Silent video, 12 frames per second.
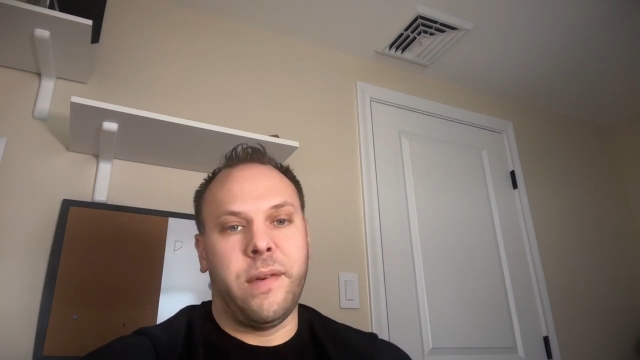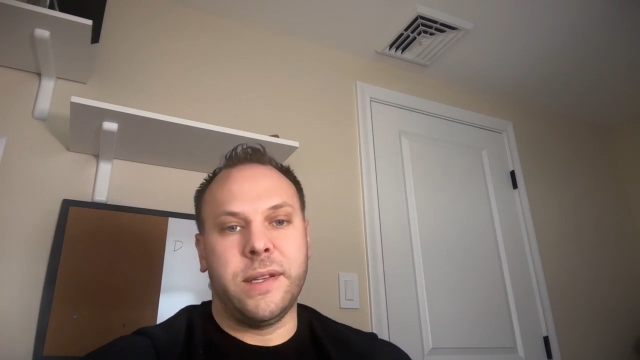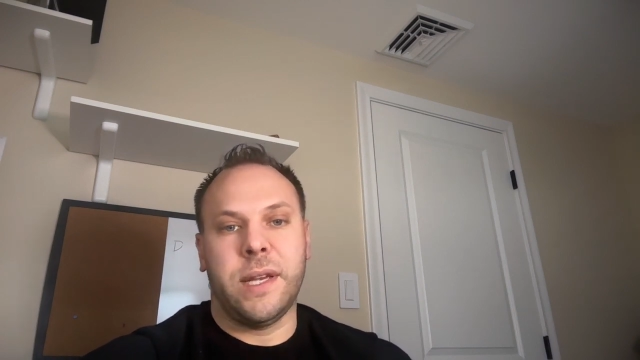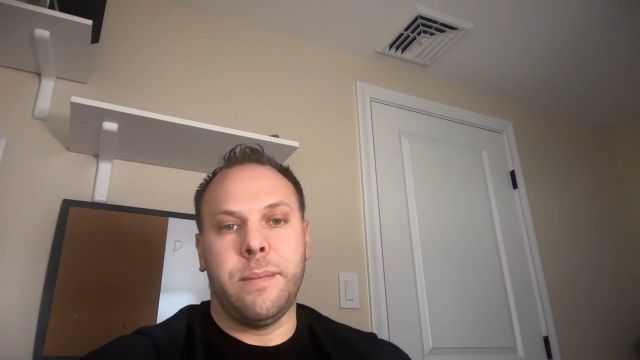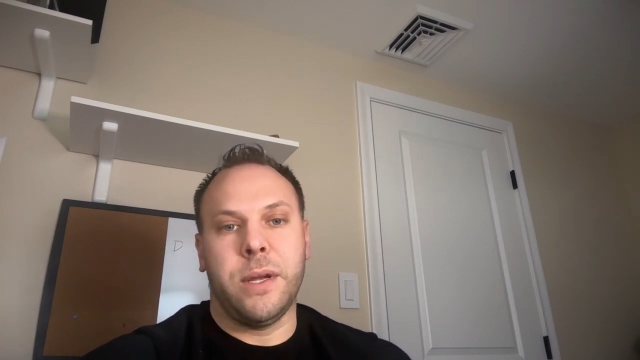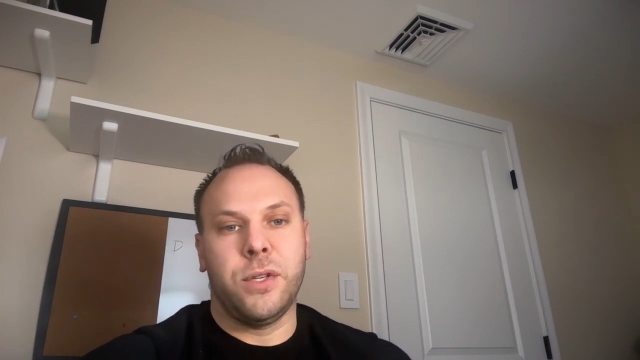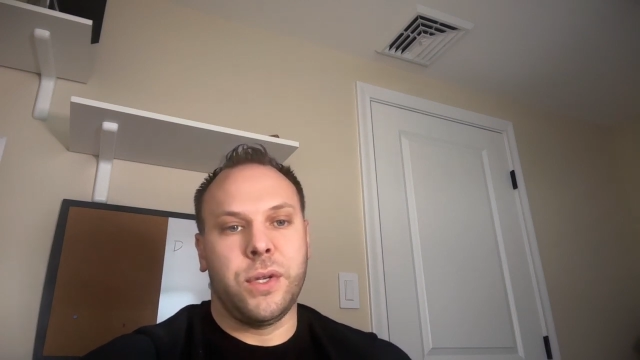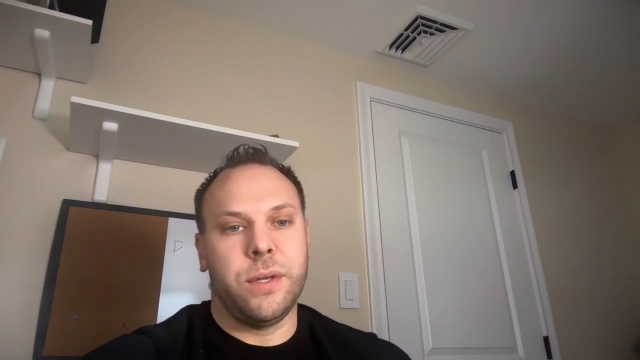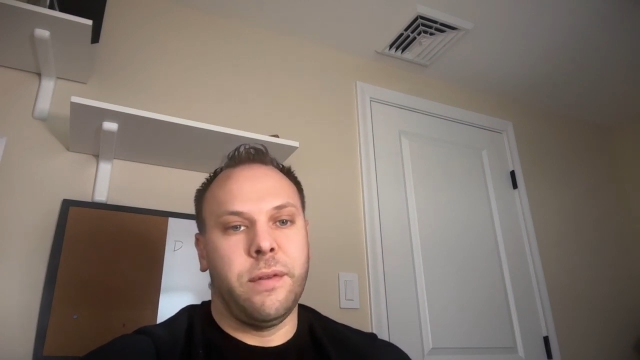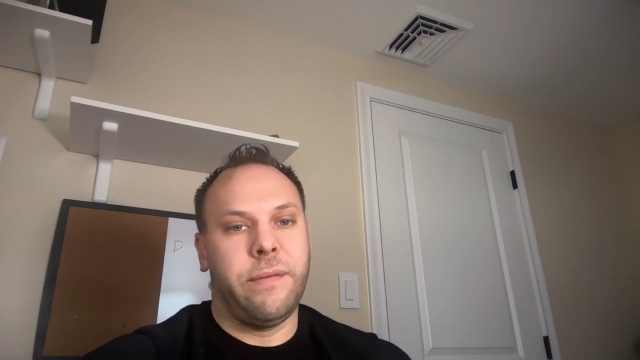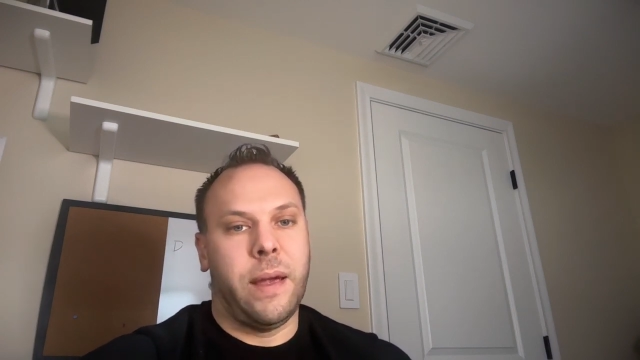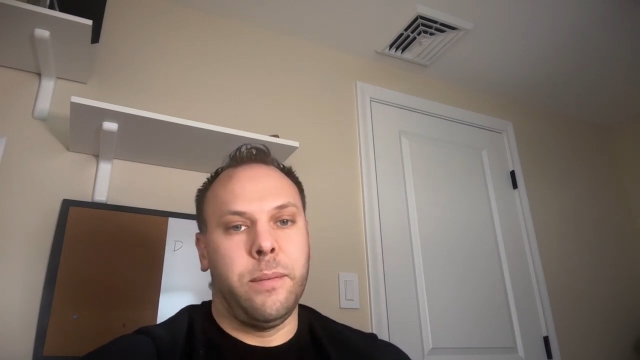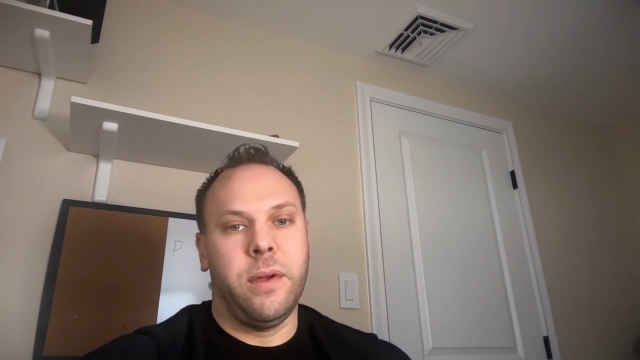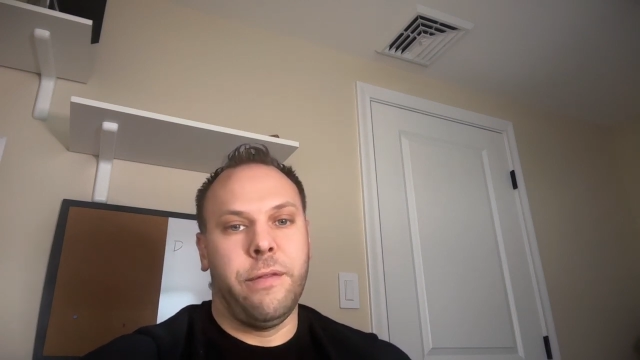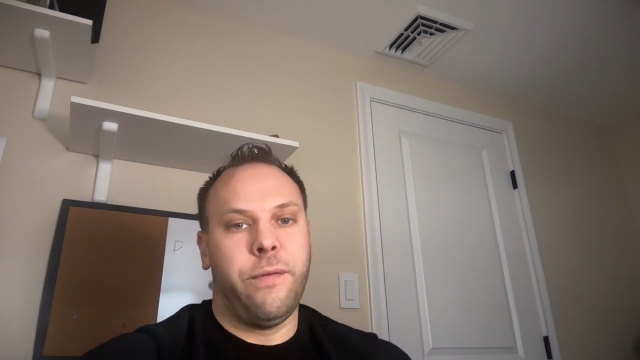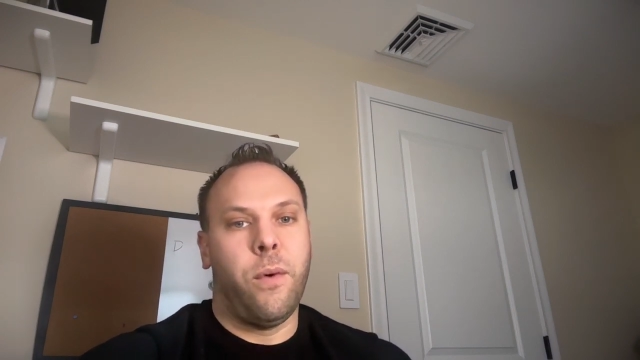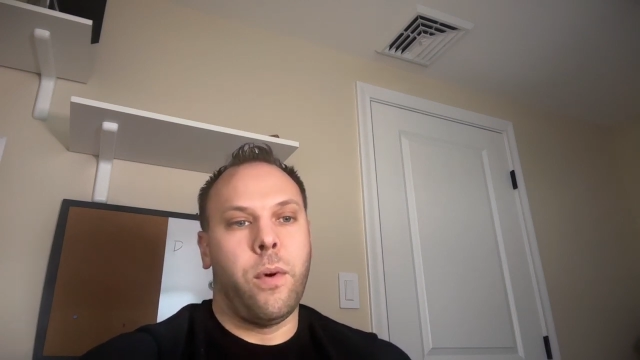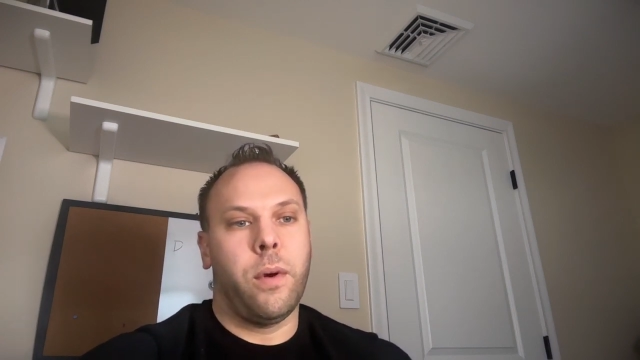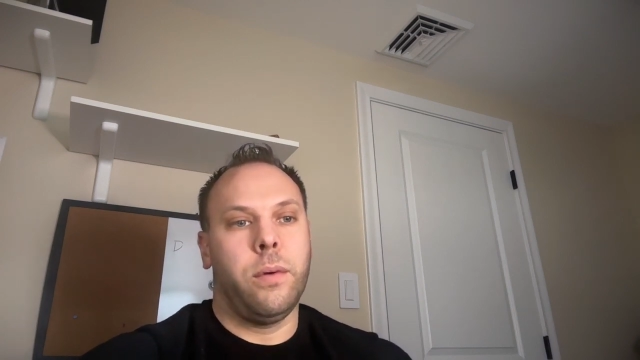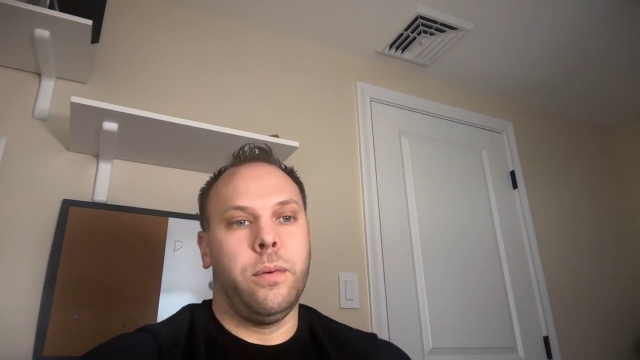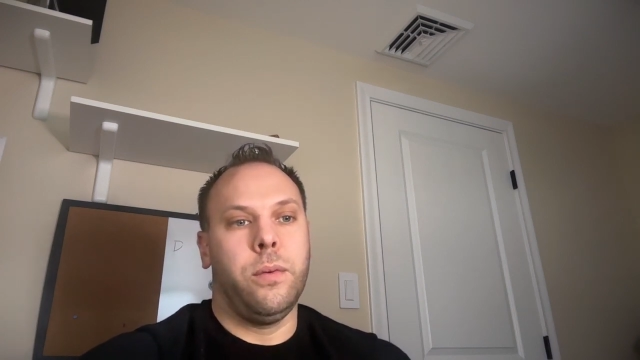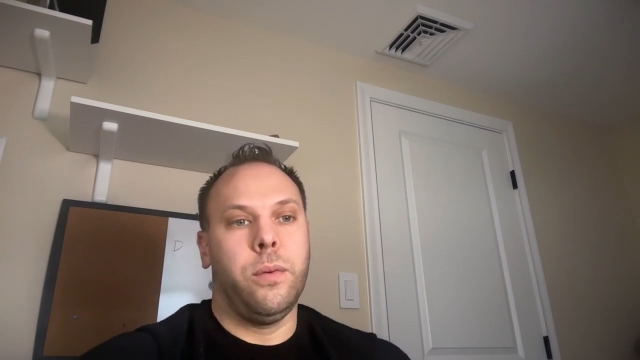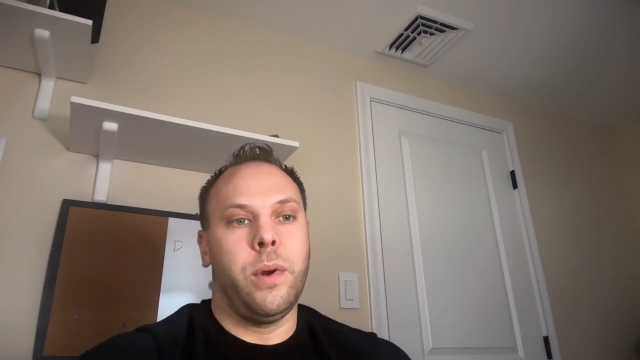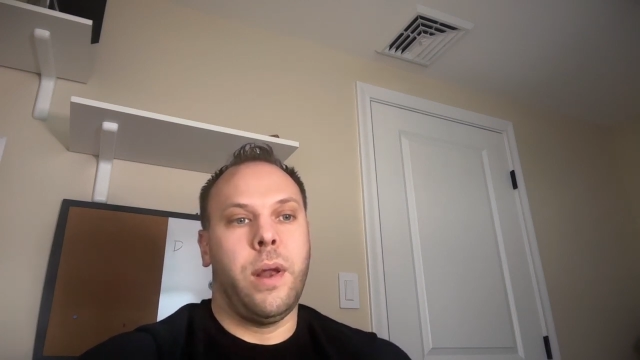as I mentioned, the family of 4
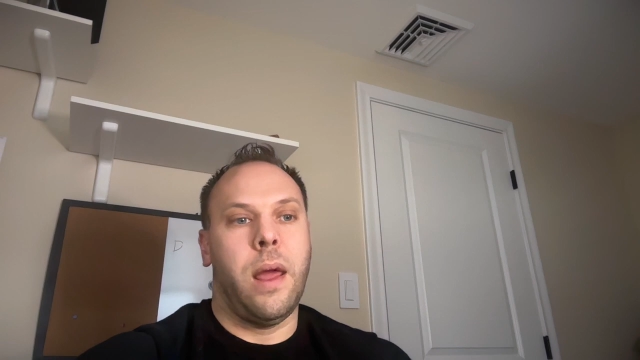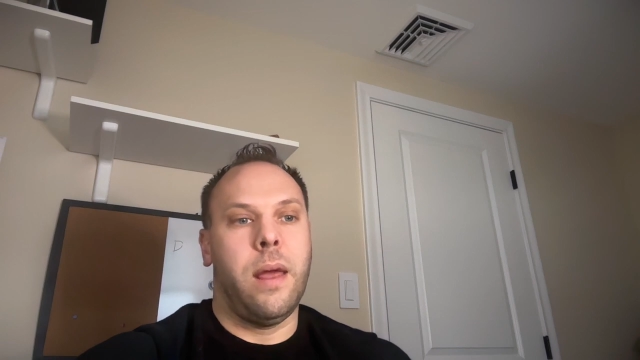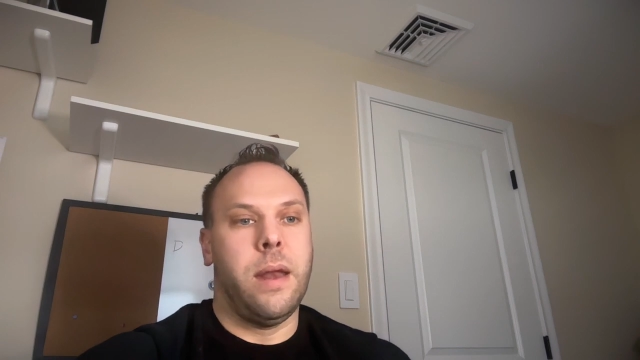who would